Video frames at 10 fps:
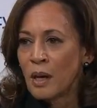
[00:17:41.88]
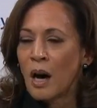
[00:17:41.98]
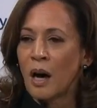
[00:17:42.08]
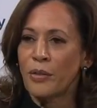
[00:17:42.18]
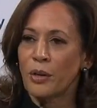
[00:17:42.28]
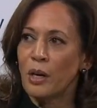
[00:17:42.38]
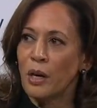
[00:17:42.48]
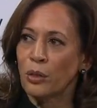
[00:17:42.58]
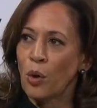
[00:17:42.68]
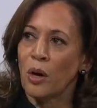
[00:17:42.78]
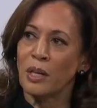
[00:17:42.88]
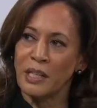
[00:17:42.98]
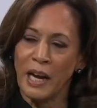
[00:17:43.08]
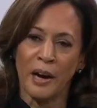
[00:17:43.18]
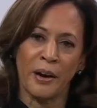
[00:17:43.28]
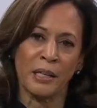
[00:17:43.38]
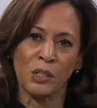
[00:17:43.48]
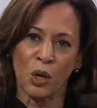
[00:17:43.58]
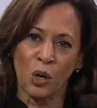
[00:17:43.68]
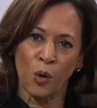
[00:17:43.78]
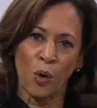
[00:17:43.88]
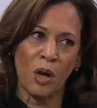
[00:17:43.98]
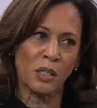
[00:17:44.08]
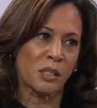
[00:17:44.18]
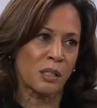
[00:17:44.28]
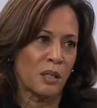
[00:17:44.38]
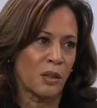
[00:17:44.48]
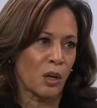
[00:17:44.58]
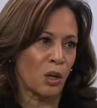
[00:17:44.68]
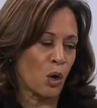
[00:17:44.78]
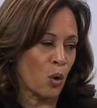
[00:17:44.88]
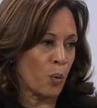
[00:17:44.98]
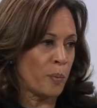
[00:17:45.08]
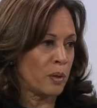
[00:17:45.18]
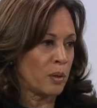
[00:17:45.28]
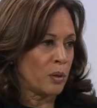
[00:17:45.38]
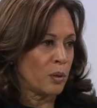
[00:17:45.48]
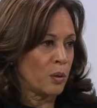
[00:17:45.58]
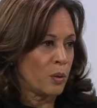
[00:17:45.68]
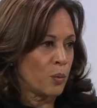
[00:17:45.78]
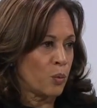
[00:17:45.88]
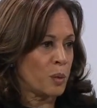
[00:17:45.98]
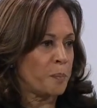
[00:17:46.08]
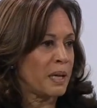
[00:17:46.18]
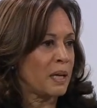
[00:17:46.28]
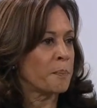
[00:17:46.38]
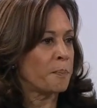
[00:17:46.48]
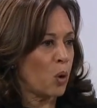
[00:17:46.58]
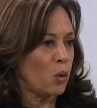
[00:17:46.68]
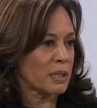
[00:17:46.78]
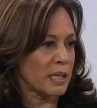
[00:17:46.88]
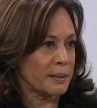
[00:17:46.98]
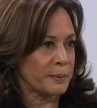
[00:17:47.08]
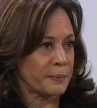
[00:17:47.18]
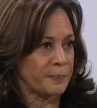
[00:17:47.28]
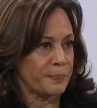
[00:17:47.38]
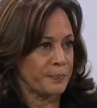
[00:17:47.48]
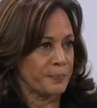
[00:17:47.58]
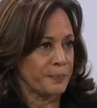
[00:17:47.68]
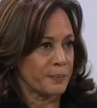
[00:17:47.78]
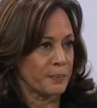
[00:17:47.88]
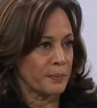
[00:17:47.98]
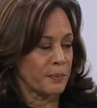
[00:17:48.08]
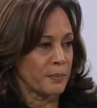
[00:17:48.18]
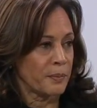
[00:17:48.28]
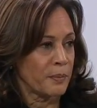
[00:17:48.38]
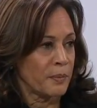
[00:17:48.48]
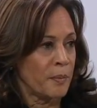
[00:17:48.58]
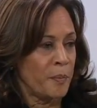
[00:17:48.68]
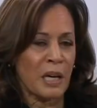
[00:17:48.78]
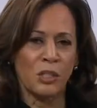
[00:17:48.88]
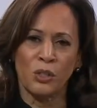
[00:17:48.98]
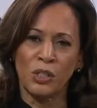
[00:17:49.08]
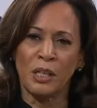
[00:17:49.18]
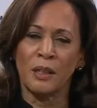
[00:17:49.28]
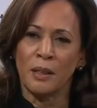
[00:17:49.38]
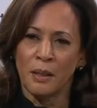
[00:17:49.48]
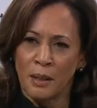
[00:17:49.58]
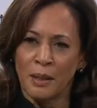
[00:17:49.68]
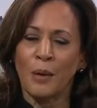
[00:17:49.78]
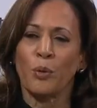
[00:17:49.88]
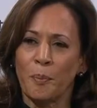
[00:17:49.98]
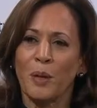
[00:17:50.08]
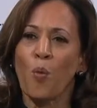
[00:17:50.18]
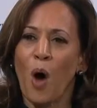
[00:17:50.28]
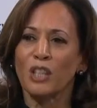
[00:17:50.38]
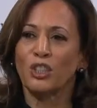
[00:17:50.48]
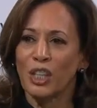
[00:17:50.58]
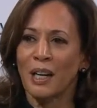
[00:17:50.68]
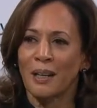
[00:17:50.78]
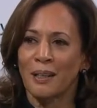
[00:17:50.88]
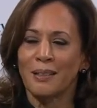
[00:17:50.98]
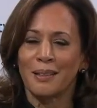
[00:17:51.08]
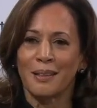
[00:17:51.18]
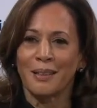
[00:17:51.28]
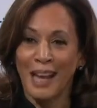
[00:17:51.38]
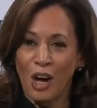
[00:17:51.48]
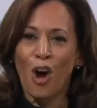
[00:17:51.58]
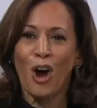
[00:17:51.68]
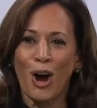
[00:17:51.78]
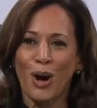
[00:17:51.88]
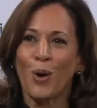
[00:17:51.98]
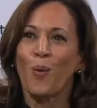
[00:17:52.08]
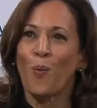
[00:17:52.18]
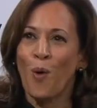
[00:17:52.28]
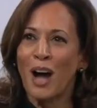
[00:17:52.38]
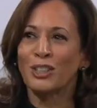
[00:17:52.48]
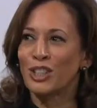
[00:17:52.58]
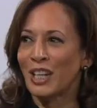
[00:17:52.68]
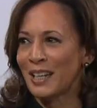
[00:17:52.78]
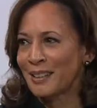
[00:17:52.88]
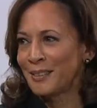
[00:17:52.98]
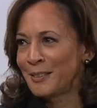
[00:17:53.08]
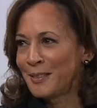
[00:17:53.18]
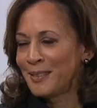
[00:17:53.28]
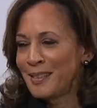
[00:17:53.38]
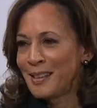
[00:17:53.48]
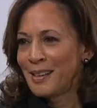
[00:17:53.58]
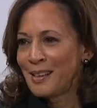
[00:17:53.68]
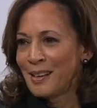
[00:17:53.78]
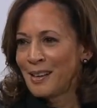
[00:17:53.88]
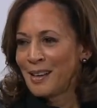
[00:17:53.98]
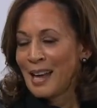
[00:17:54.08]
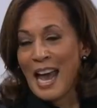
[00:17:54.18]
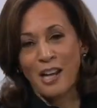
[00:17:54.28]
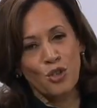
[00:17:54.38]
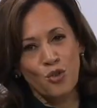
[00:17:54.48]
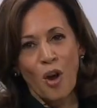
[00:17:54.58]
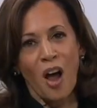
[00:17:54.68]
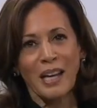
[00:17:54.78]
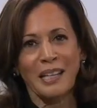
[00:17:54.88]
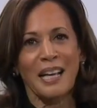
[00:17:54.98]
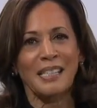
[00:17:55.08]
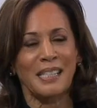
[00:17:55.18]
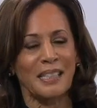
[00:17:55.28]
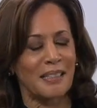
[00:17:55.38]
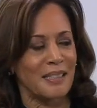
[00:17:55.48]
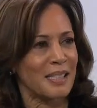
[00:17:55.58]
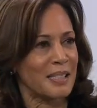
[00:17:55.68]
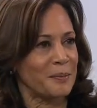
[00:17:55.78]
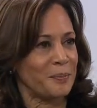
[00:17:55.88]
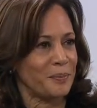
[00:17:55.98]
other authoritarians across the globe would be emboldened. Because you see, they will be watching, they are watching, and drawing lessons.